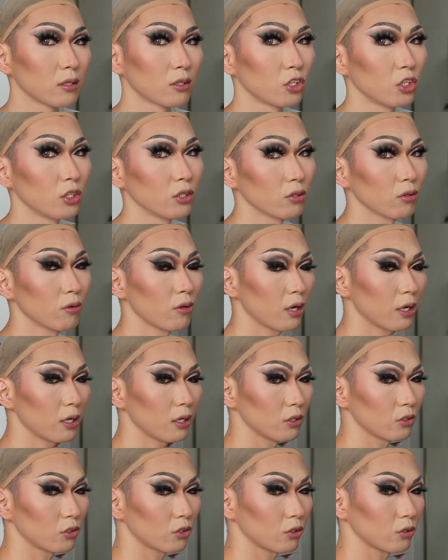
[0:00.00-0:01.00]
chisel there?
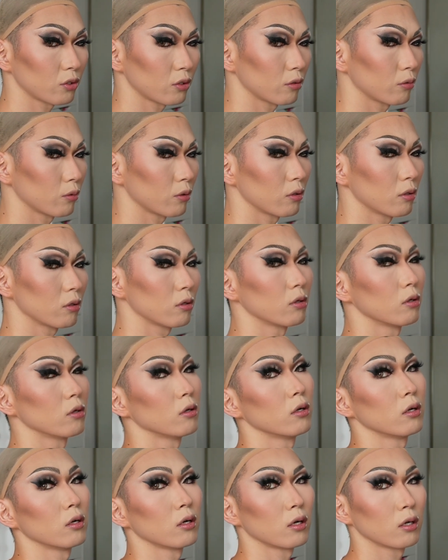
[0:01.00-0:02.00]
It's just,
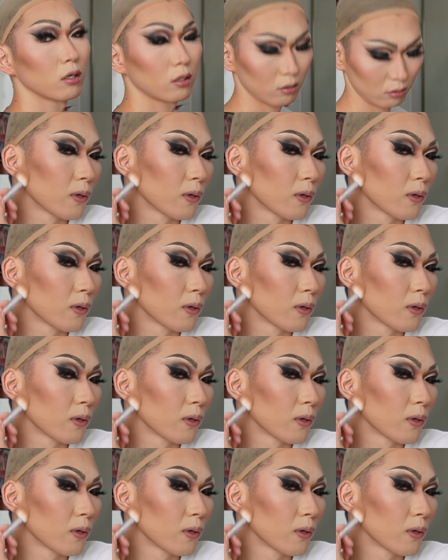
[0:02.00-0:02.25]
oh.